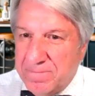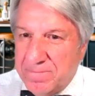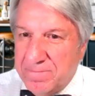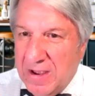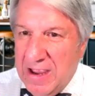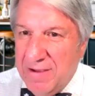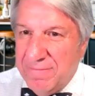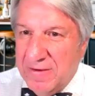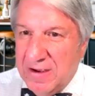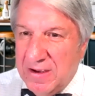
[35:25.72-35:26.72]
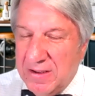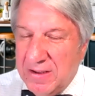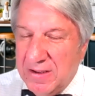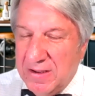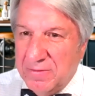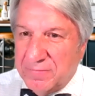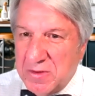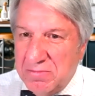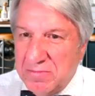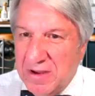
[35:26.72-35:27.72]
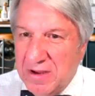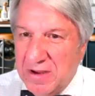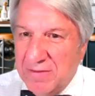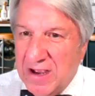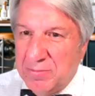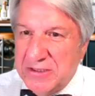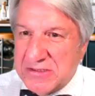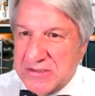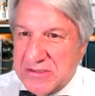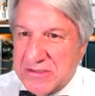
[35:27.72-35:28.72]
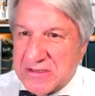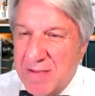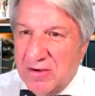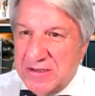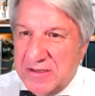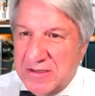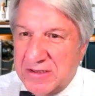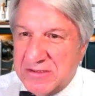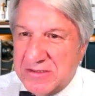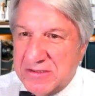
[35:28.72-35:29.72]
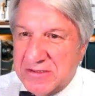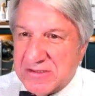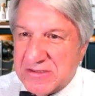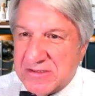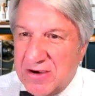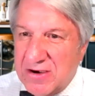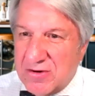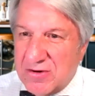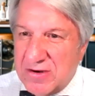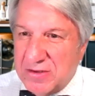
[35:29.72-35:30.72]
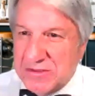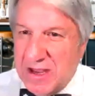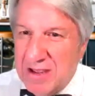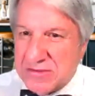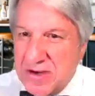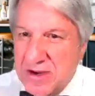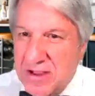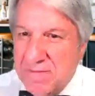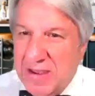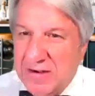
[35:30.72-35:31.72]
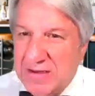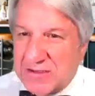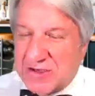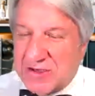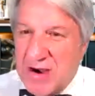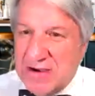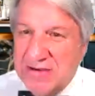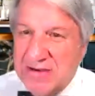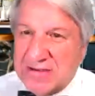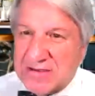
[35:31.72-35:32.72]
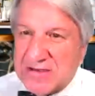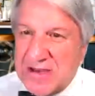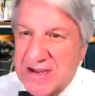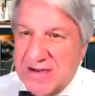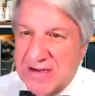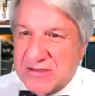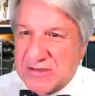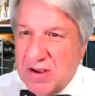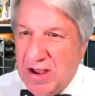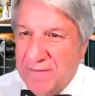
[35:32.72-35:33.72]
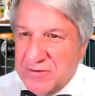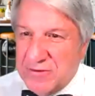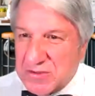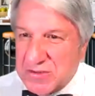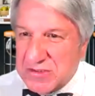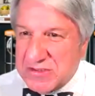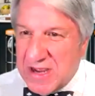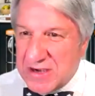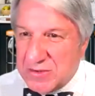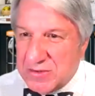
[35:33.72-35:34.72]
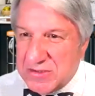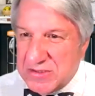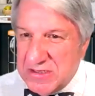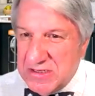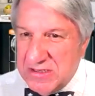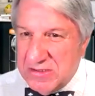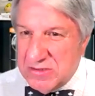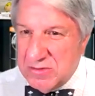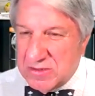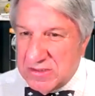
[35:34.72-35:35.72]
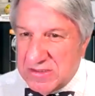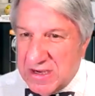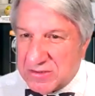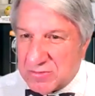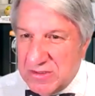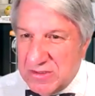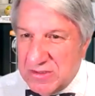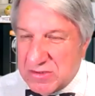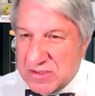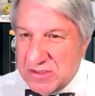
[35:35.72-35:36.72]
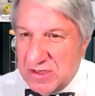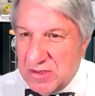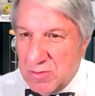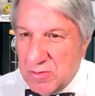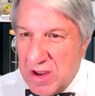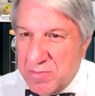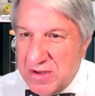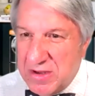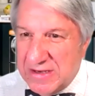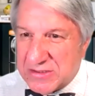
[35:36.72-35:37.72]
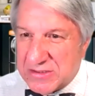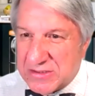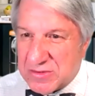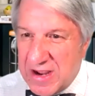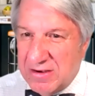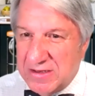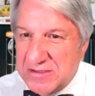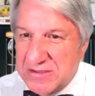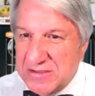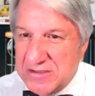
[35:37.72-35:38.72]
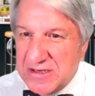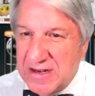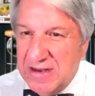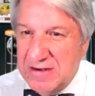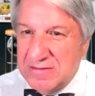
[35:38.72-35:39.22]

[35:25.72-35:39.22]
have the first one. I've got, please comment on Senator Nelson's comments that he is directing the science officers, Dr. Z, to conduct research into UAP yesterday on CNN,